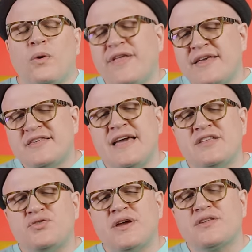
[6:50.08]
When the
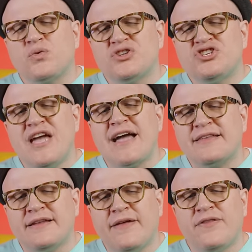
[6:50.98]
Eccentrics
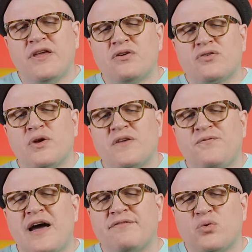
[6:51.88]
rejected In the Year
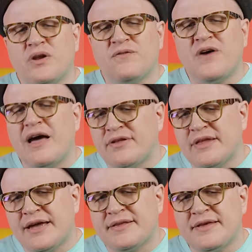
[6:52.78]
twenty-five twenty-five in
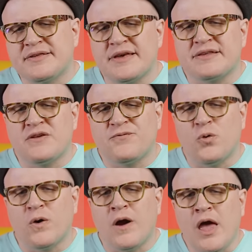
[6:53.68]
nineteen
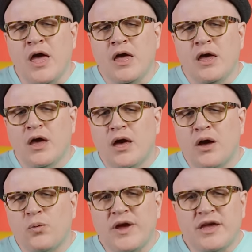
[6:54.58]
sixty-four,
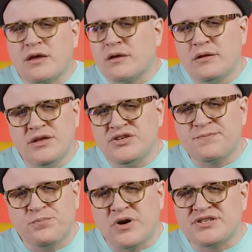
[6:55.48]
Uh, Rick, he
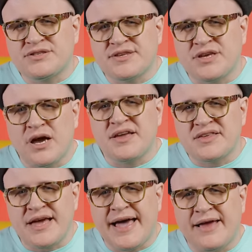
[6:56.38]
just brushed the song
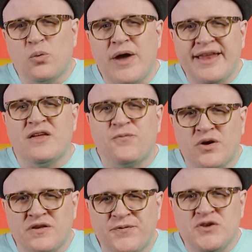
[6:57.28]
aside, waiting
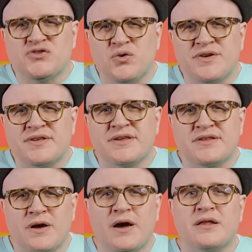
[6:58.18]
for his futuristic
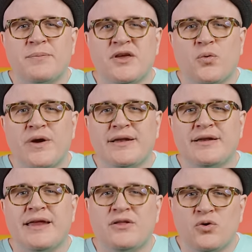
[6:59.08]
song to be
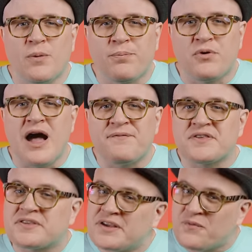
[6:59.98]
created into a
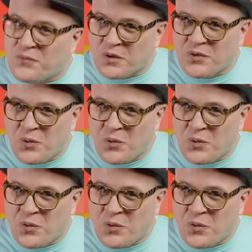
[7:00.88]
prophecy for the